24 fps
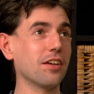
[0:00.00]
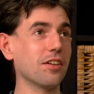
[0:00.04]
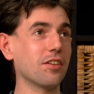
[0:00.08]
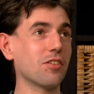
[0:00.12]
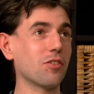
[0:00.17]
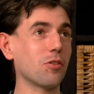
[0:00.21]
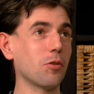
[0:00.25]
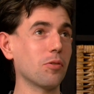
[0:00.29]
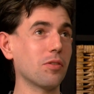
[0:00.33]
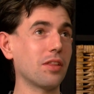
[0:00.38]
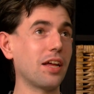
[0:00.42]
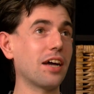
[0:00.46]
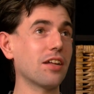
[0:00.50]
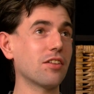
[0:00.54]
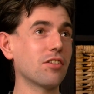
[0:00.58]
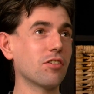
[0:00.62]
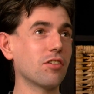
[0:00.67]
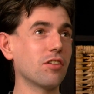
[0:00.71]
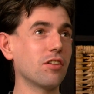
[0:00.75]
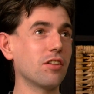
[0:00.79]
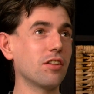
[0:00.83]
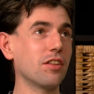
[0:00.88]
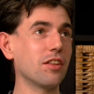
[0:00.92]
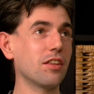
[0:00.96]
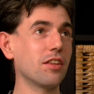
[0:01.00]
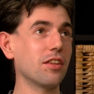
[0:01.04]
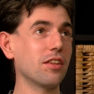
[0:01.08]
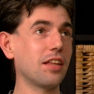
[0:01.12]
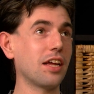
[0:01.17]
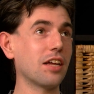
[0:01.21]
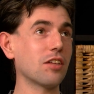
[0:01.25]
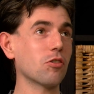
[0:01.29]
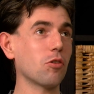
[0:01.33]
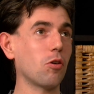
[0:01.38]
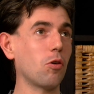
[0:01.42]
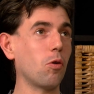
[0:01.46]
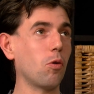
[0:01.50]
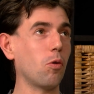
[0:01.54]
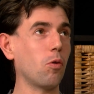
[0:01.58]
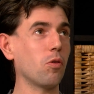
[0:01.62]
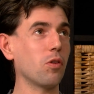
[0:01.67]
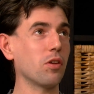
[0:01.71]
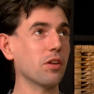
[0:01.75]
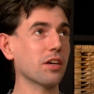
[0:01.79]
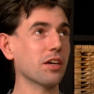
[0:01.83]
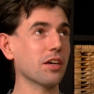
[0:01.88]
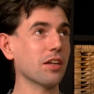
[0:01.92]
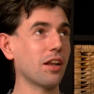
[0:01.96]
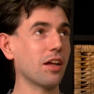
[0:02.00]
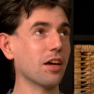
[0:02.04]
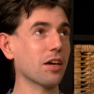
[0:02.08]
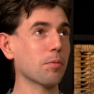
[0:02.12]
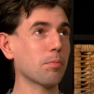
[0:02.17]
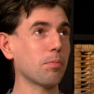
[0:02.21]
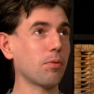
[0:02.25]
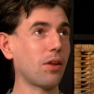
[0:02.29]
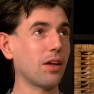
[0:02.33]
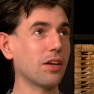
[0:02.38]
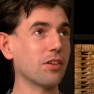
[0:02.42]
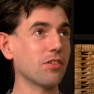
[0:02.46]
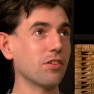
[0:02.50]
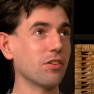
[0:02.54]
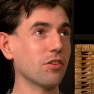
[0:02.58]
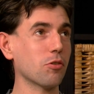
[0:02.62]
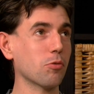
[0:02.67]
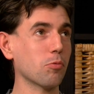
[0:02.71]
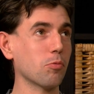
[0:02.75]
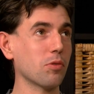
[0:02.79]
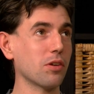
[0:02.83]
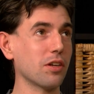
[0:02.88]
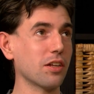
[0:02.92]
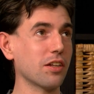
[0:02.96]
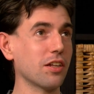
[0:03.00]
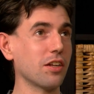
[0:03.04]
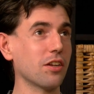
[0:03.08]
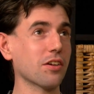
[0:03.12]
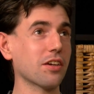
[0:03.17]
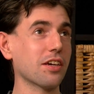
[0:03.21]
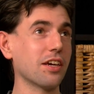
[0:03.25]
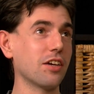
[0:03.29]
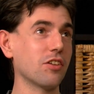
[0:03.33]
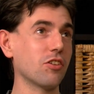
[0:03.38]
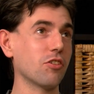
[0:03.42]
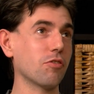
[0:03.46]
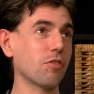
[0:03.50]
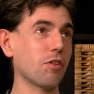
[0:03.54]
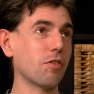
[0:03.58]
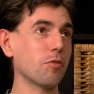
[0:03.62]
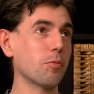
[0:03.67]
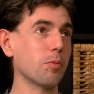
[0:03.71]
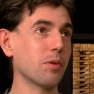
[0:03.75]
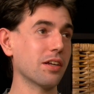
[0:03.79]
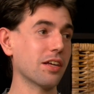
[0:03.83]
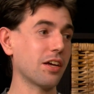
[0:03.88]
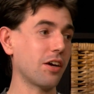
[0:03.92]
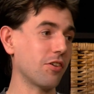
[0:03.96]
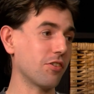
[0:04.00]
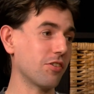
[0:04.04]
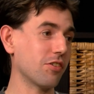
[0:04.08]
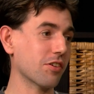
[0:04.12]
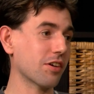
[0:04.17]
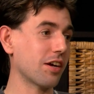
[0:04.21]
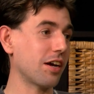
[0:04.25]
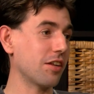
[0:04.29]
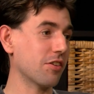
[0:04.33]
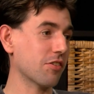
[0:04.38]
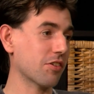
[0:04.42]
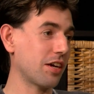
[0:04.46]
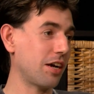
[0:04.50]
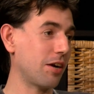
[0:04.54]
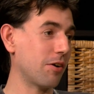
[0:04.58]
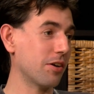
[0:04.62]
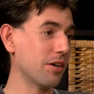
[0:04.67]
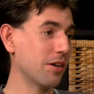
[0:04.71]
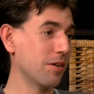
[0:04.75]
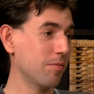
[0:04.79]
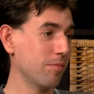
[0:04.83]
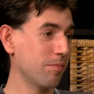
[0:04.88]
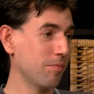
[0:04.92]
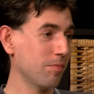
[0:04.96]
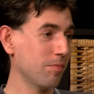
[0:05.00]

That's only like pleasant to really little kids, and for everybody else, it's kind of scary.